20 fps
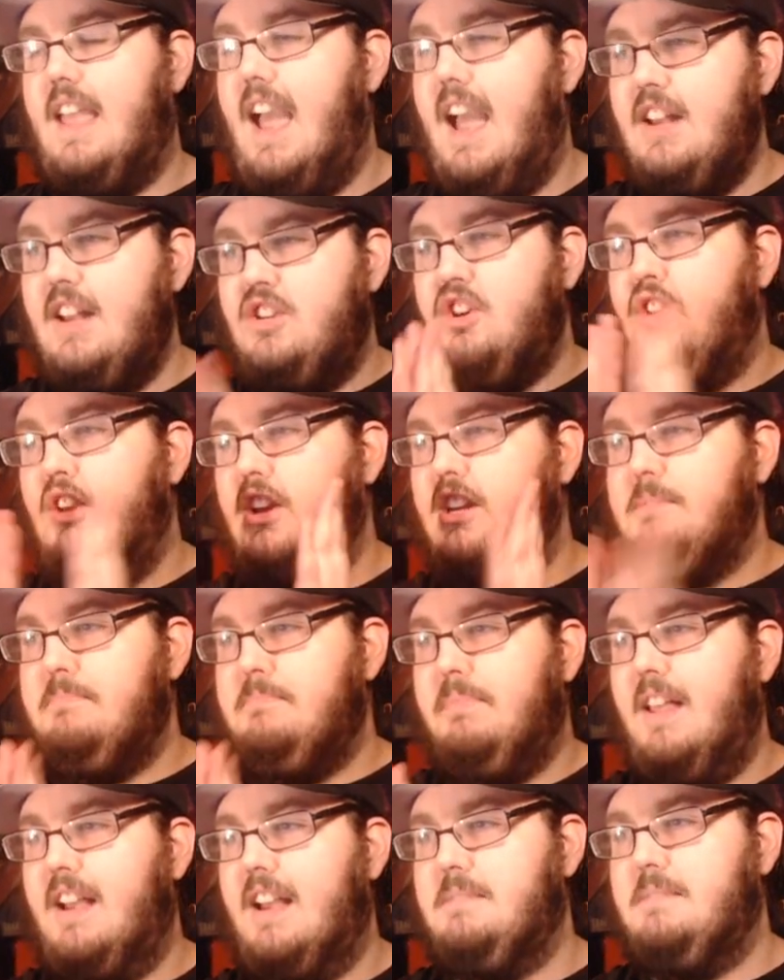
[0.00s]
Can't
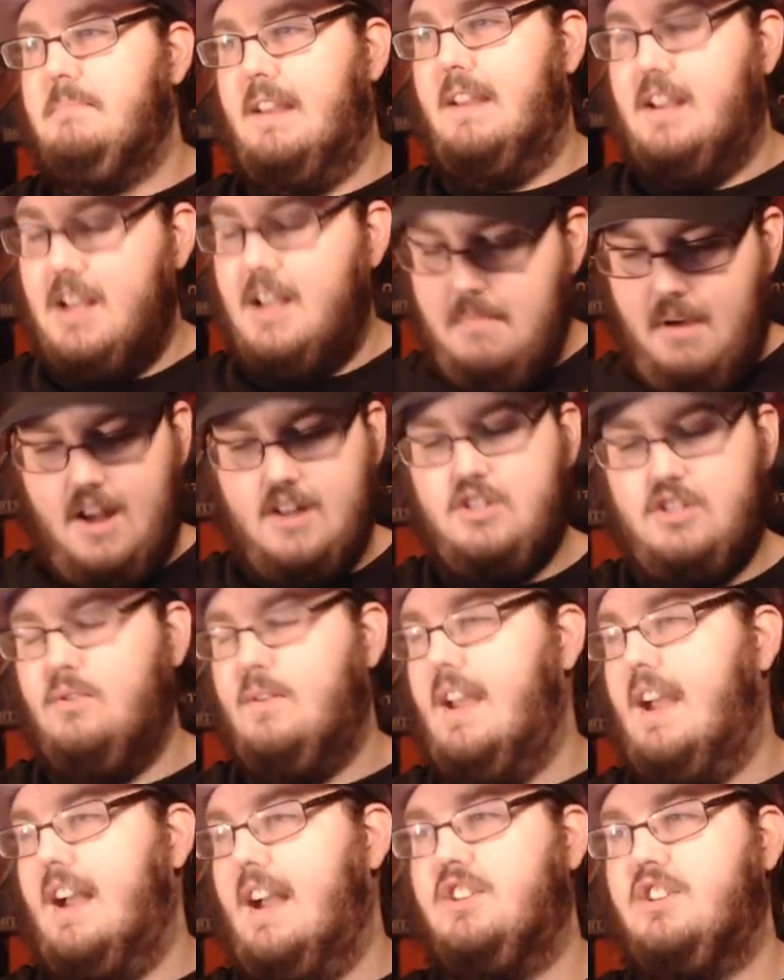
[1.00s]
Shugash bless me? Come on,
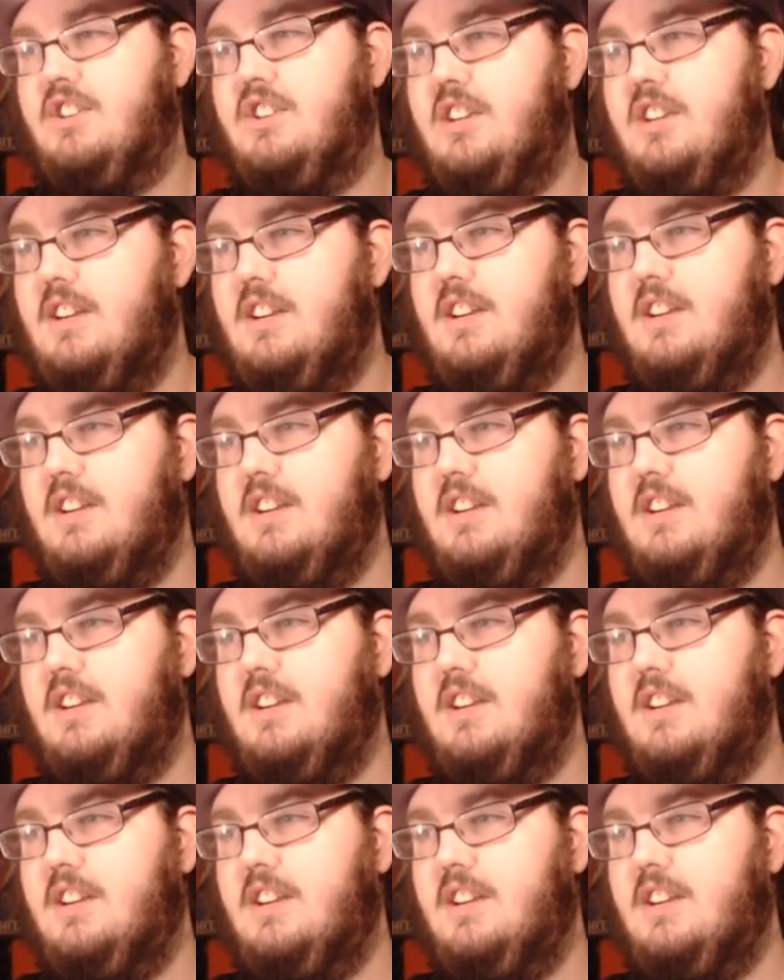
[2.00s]
Shugash.